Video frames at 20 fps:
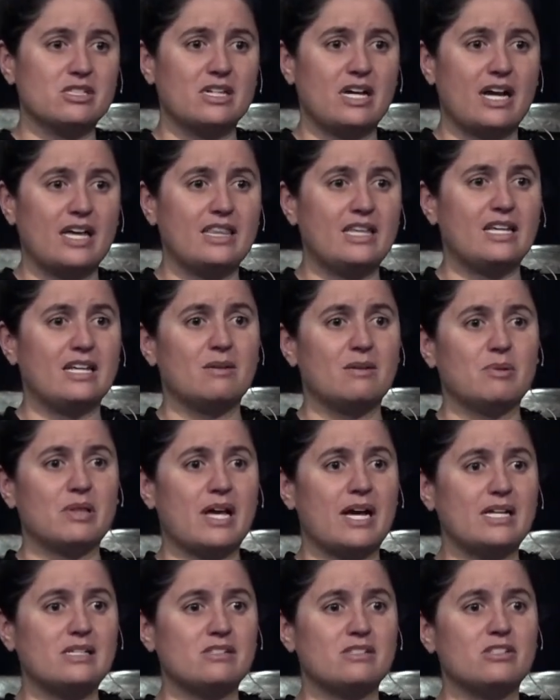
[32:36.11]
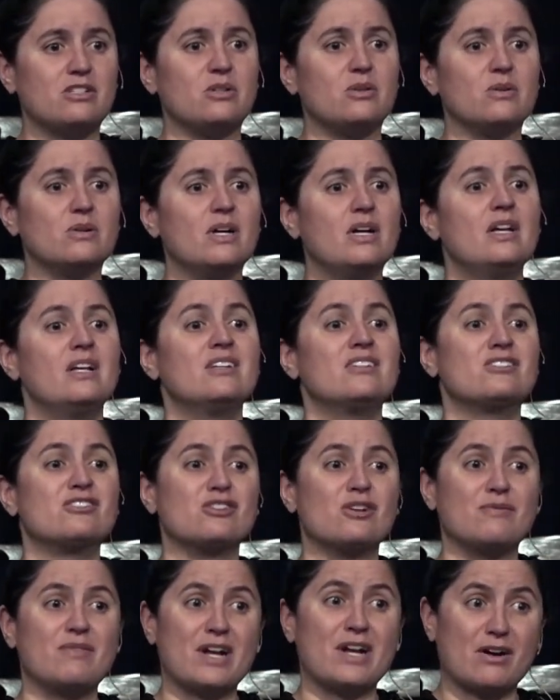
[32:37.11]
I think it applies to
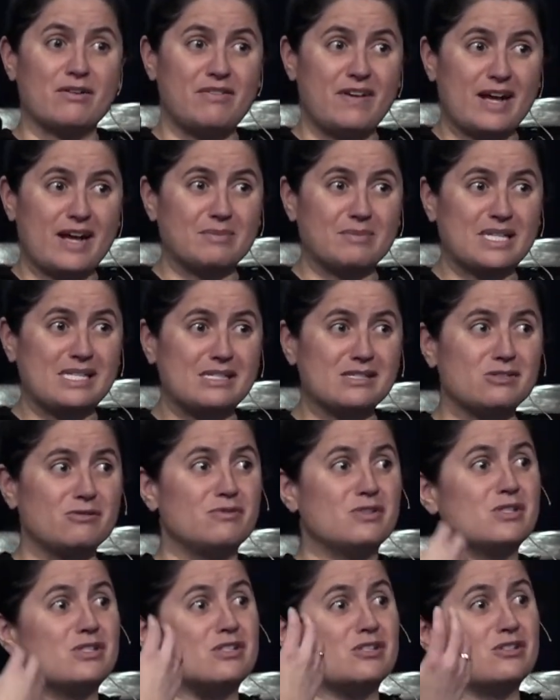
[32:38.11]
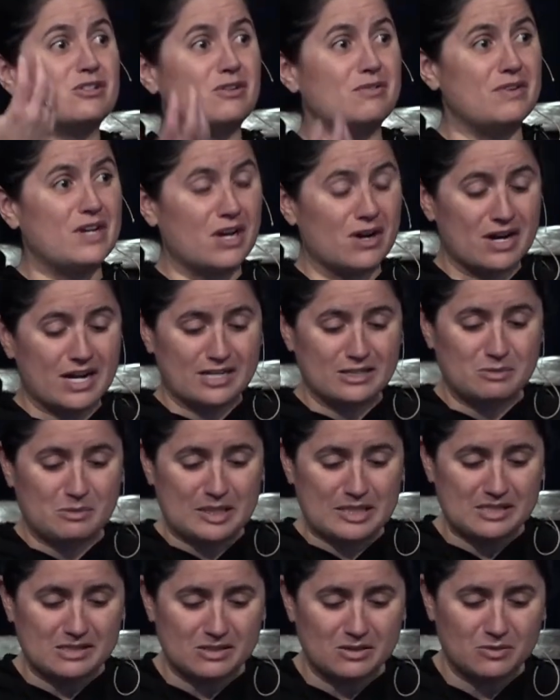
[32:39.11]
serving our families versus serving our
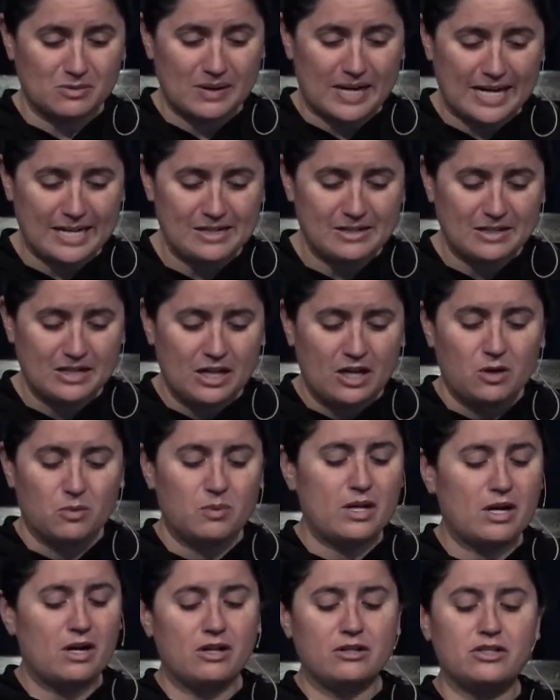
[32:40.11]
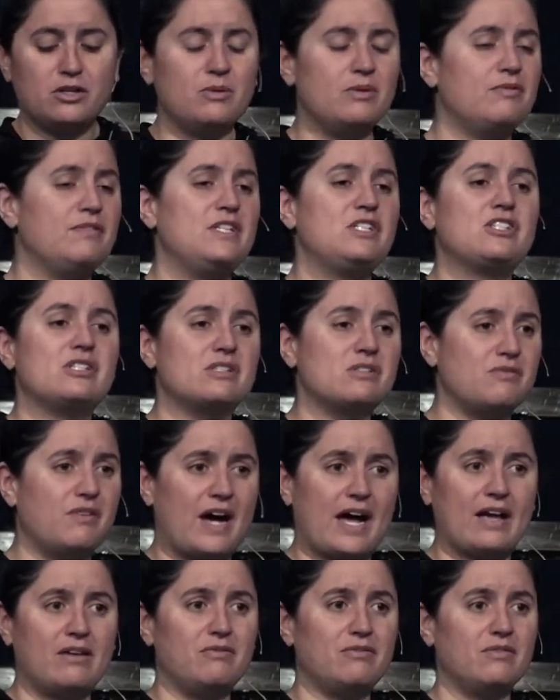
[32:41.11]
husbands, right? We all know Ephesians
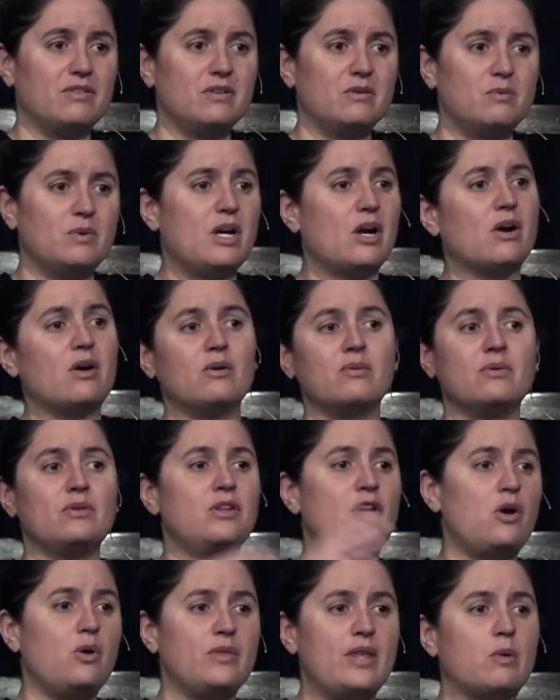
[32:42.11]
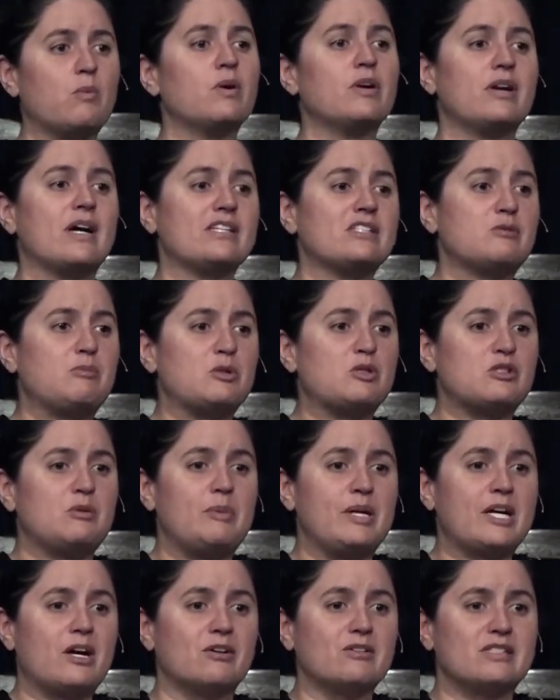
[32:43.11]
5. We all know that we're not supposed to
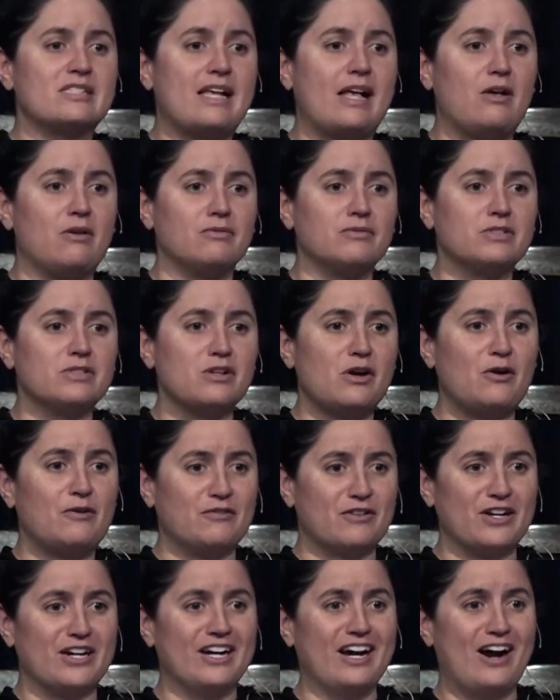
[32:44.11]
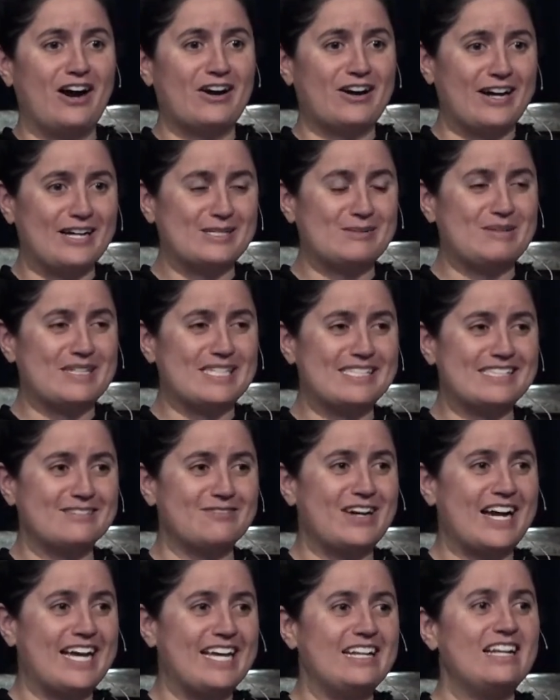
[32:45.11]
pick ourselves over our husbands,
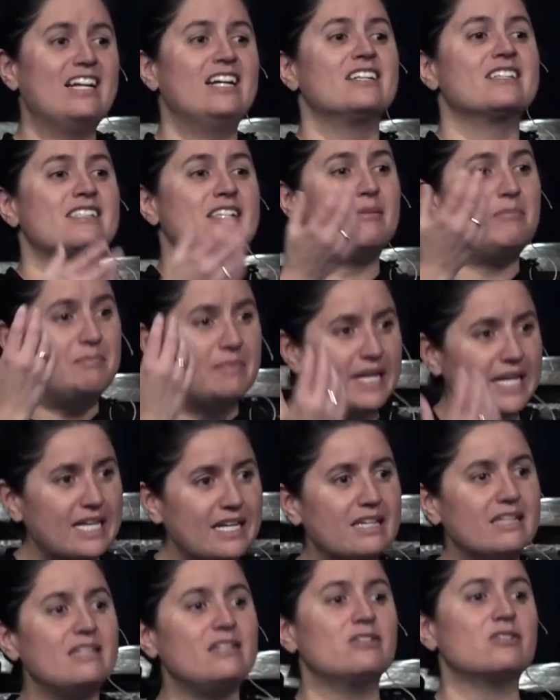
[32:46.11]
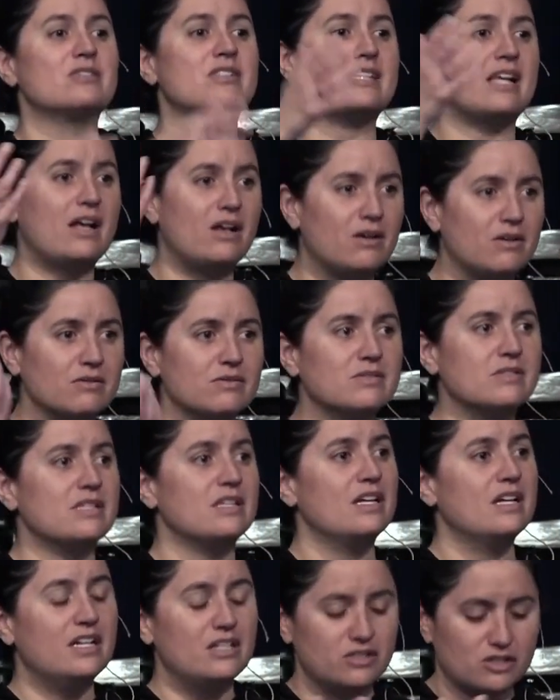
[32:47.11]
right? Submit yourselves
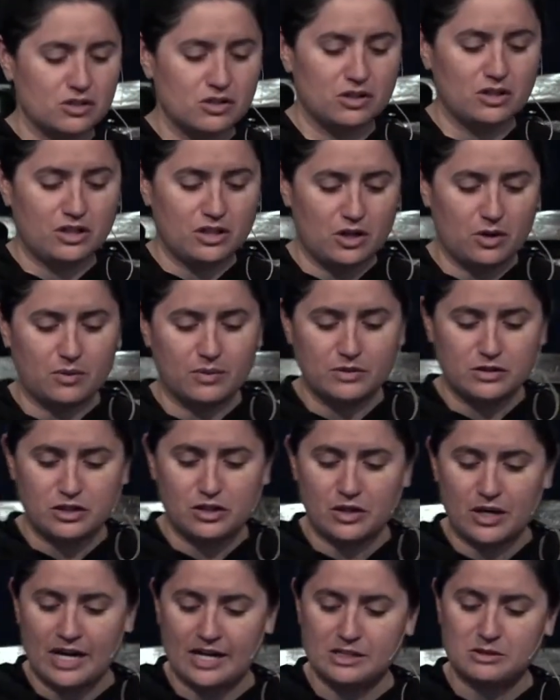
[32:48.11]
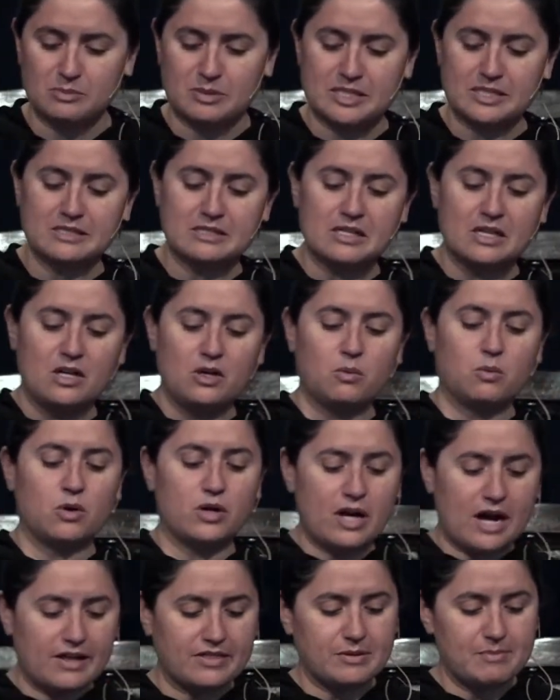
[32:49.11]
to, you know, to your husbands. We're
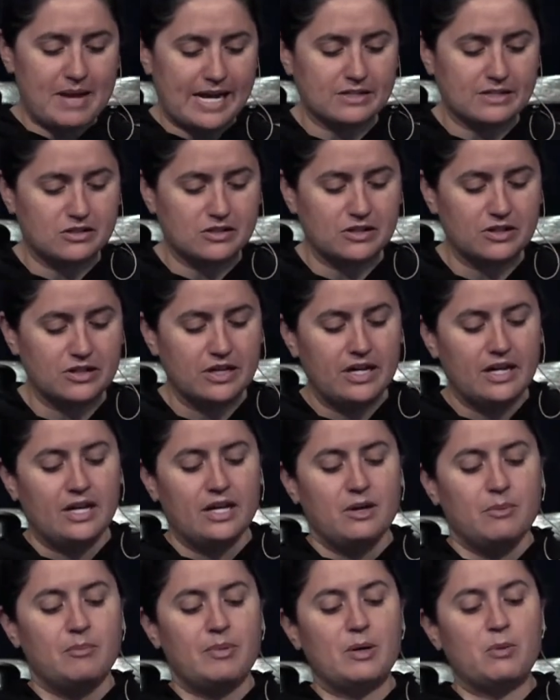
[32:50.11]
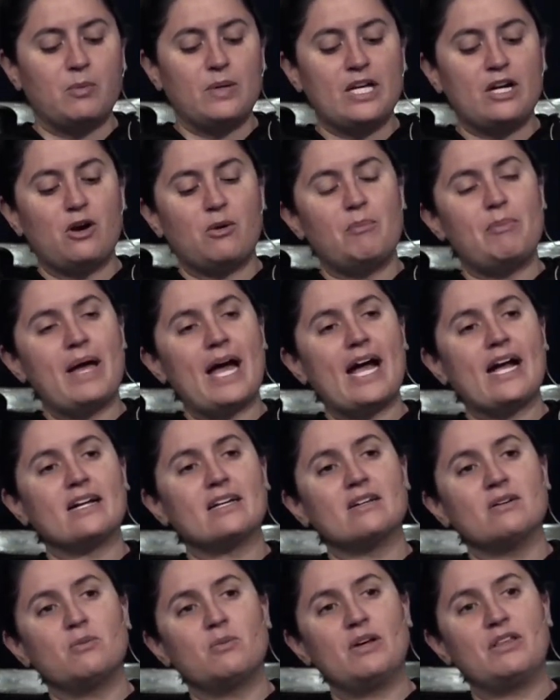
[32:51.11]
not the master. But we go
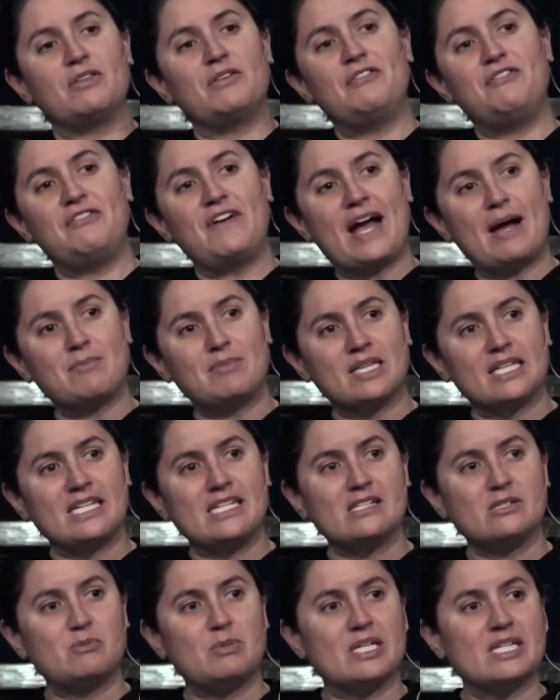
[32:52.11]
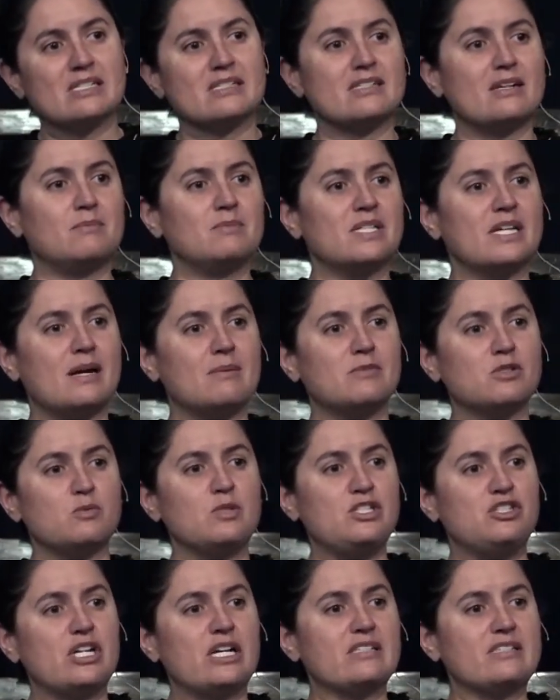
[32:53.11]
back with families because sometimes we
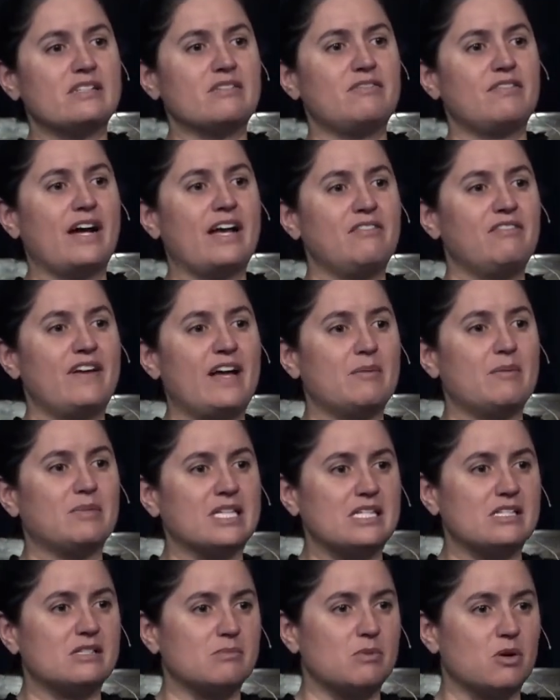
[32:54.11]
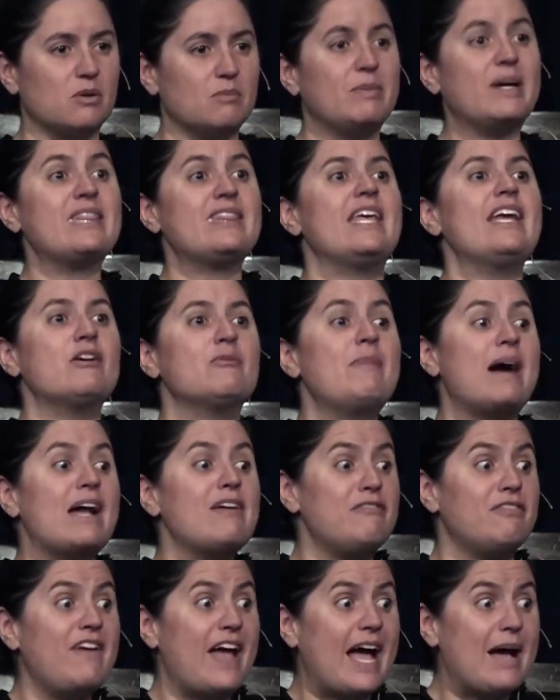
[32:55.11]
justify families more. But they're my
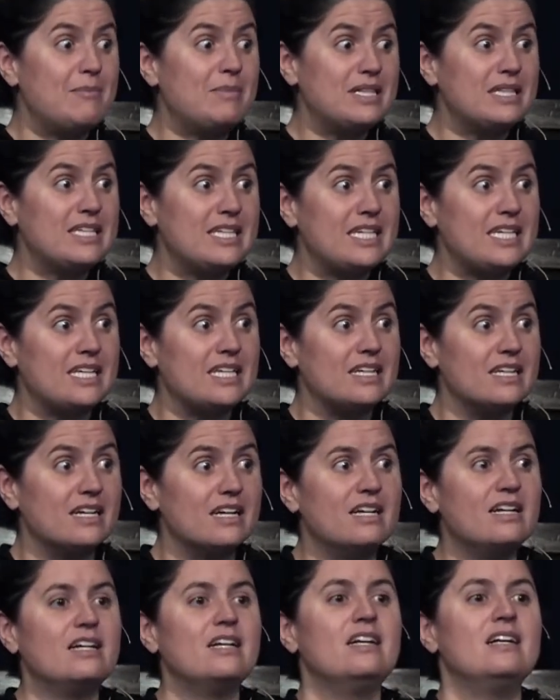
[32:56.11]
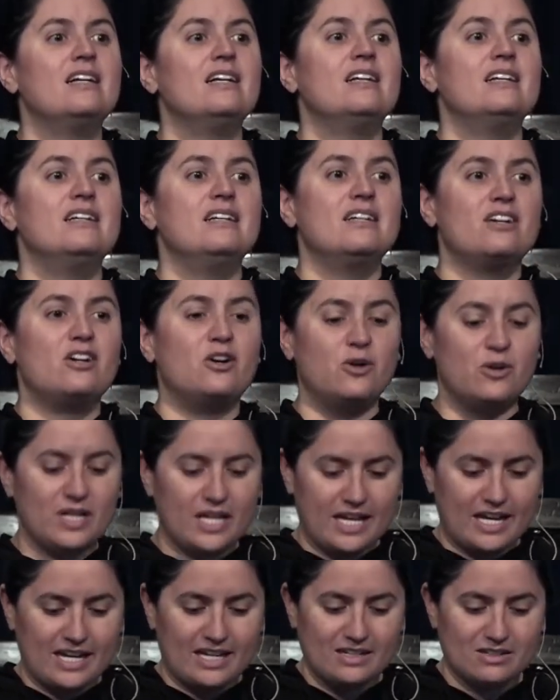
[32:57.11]
family.
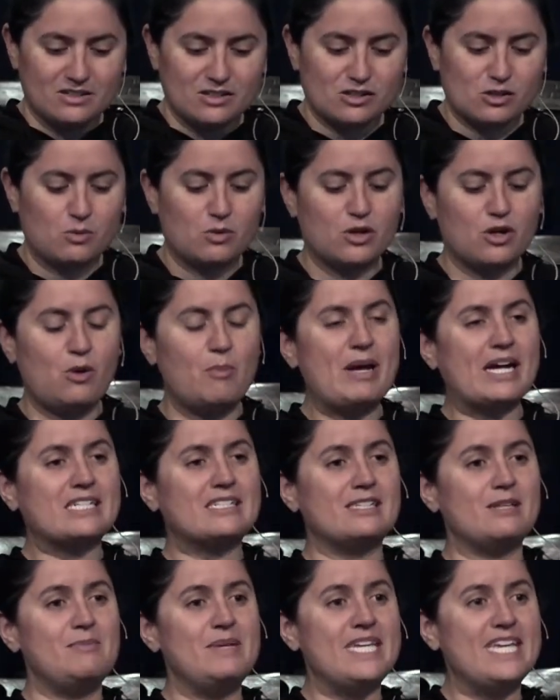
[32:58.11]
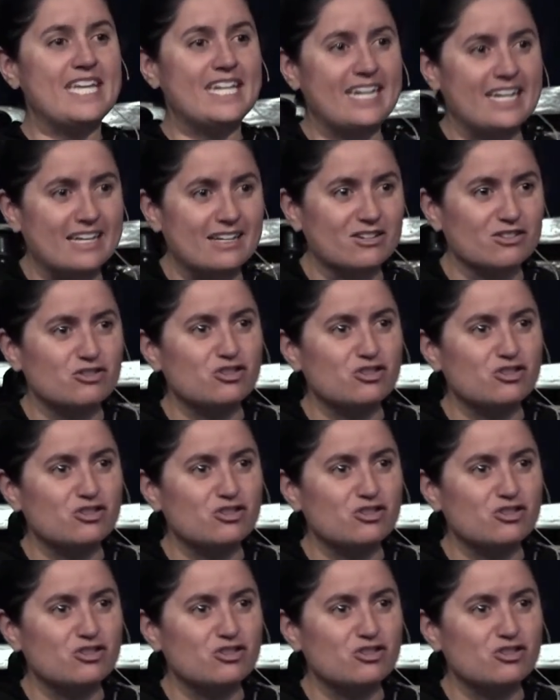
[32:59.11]
Okay, so we'll go back to the beginning.